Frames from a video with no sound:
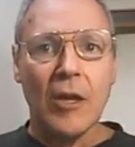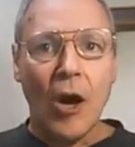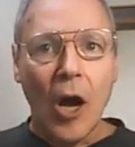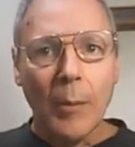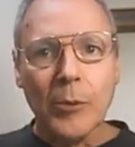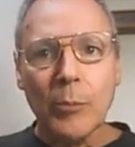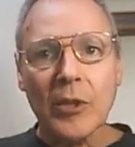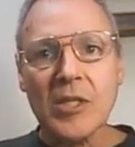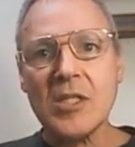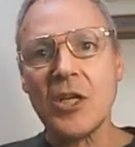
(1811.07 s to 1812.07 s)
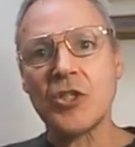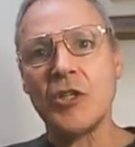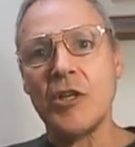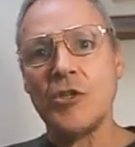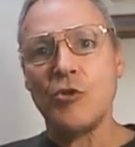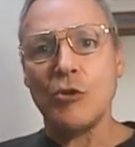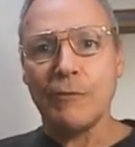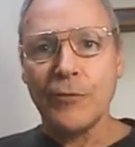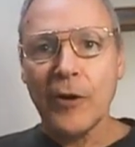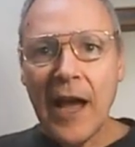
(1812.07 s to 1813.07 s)
the optimal decision is
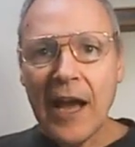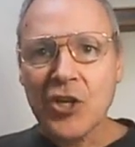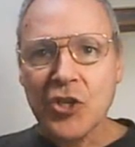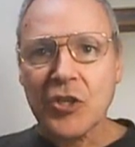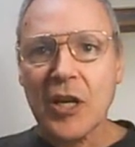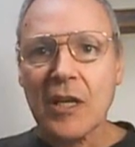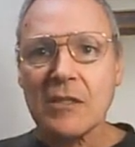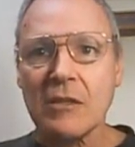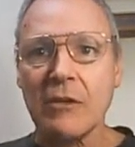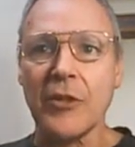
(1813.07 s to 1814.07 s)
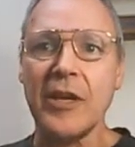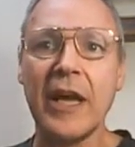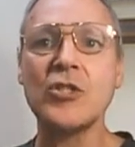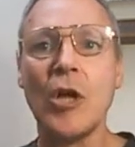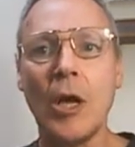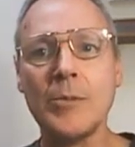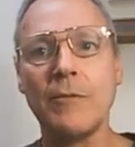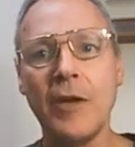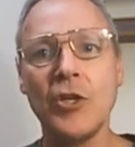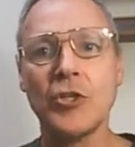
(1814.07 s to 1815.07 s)
to defer action until the next
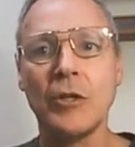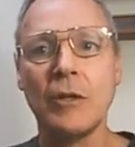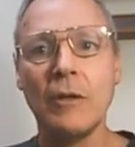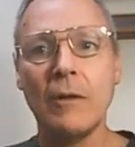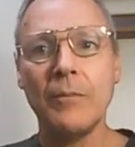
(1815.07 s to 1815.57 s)
observation.